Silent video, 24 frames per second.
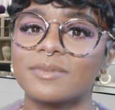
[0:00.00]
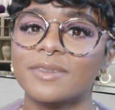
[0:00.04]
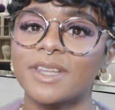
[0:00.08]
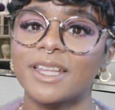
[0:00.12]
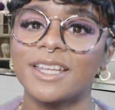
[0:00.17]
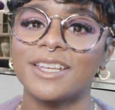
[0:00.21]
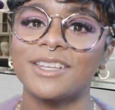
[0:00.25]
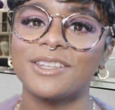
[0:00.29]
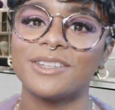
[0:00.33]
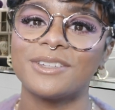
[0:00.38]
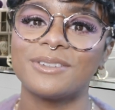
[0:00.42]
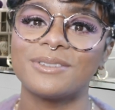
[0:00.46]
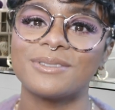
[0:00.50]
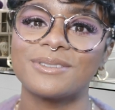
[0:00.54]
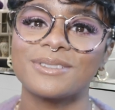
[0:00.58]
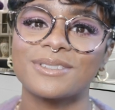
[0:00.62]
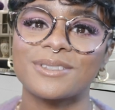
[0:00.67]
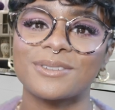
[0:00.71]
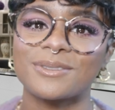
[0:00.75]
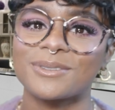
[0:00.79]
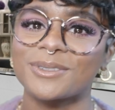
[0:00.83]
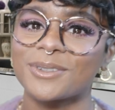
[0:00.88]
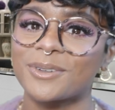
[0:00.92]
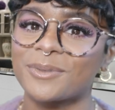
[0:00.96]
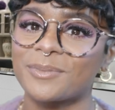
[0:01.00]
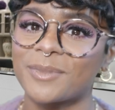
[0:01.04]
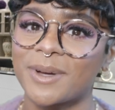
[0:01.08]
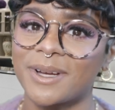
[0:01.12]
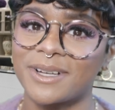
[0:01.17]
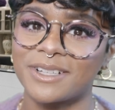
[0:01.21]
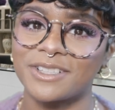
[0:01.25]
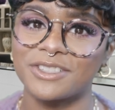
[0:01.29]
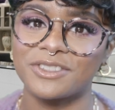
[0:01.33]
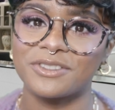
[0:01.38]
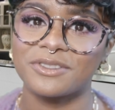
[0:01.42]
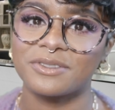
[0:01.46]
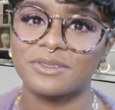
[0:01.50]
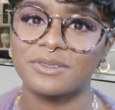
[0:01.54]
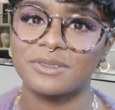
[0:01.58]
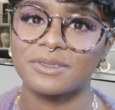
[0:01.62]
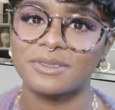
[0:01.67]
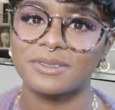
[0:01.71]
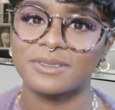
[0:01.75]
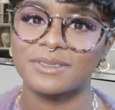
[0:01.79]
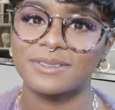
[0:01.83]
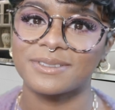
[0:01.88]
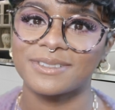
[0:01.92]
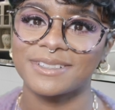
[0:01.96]
thank you so
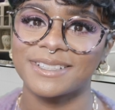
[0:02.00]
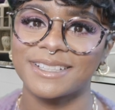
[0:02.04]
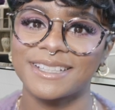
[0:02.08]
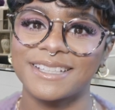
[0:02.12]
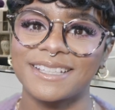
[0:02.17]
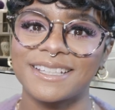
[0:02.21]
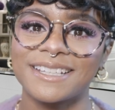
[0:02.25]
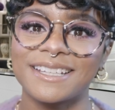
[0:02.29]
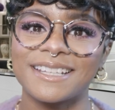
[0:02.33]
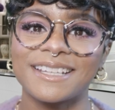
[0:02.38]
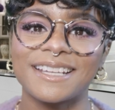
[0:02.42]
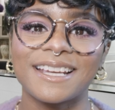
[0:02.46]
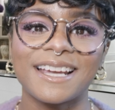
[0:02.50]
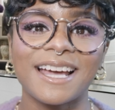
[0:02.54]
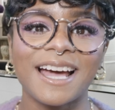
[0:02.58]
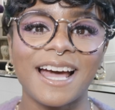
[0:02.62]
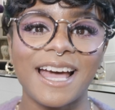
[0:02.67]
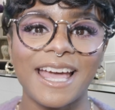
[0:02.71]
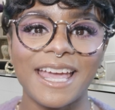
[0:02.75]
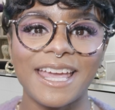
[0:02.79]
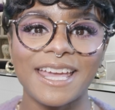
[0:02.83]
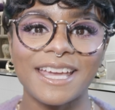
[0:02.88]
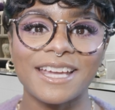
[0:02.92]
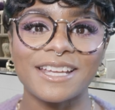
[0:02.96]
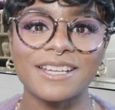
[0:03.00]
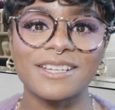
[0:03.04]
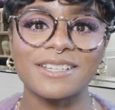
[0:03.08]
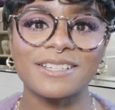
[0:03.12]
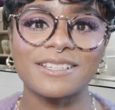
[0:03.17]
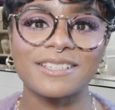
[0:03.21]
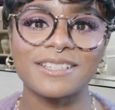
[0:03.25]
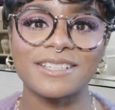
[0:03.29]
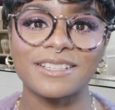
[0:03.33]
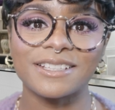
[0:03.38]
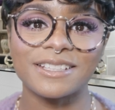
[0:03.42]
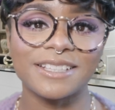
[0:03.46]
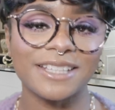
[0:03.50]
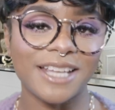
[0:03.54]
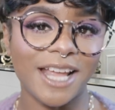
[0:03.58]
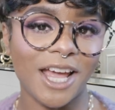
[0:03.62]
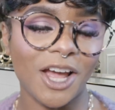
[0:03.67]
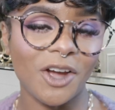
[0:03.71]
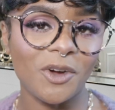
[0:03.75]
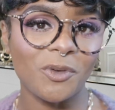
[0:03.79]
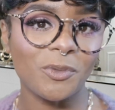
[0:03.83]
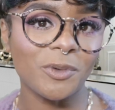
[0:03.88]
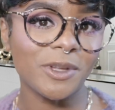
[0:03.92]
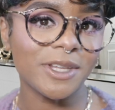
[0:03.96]
much. And
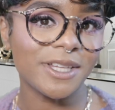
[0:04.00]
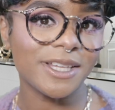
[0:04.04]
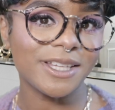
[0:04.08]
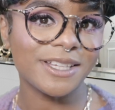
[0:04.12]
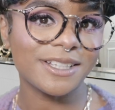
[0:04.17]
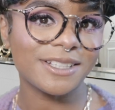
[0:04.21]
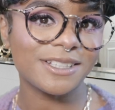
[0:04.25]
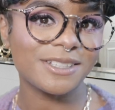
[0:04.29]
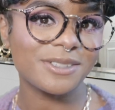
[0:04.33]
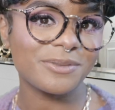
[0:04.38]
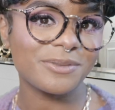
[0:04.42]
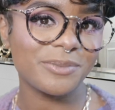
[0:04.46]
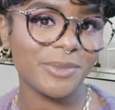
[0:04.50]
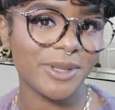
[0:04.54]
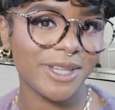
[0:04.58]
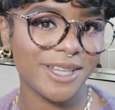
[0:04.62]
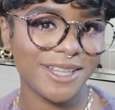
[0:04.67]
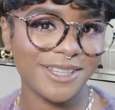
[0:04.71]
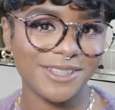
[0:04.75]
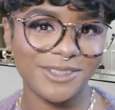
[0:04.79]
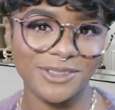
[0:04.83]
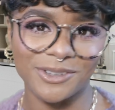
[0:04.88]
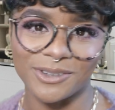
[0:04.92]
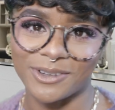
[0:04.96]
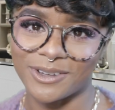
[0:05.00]
now we can begin your